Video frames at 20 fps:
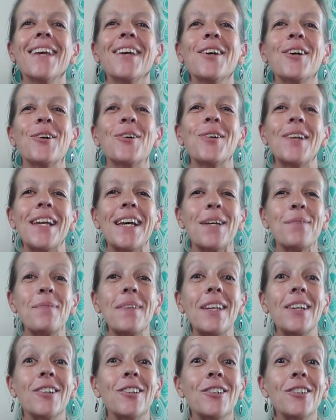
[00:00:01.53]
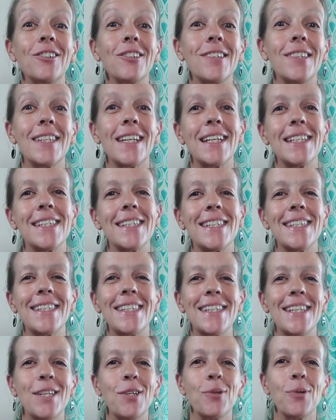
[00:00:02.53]
Hola amigos, nice to
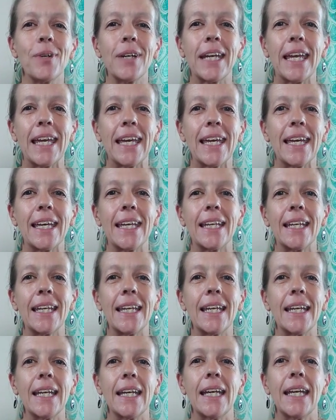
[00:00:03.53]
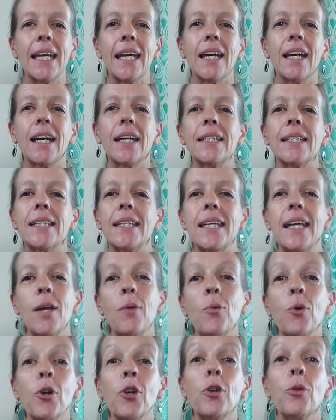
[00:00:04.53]
see you again. Today
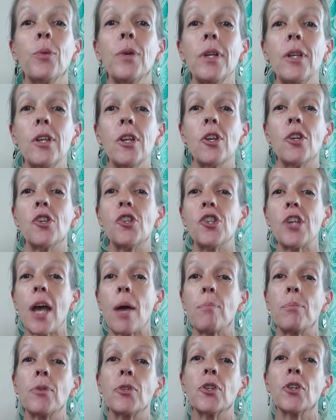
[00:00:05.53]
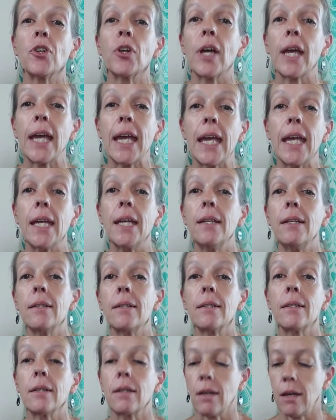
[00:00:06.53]
we're going to read chapter
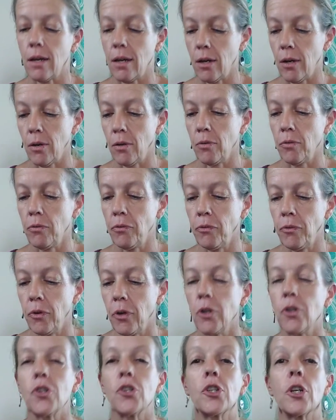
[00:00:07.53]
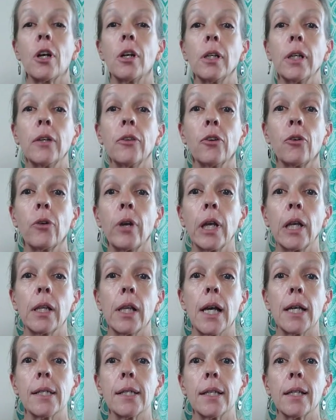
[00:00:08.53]
8 of Charlie and the Great
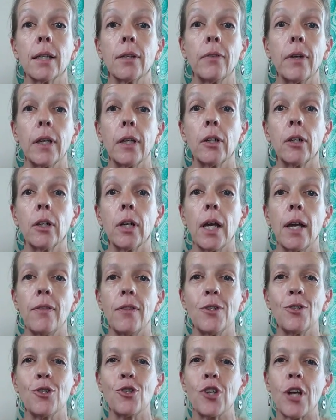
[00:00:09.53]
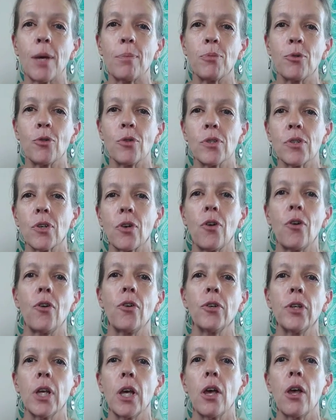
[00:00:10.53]
Glass Elevator, and this chapter is
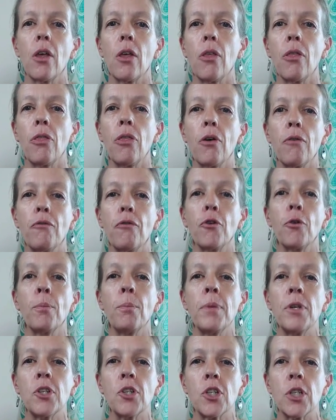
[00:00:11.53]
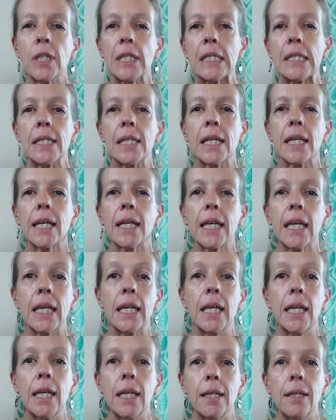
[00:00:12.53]
called The Vermicious
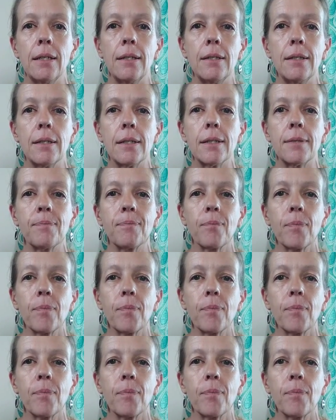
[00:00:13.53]
Canids.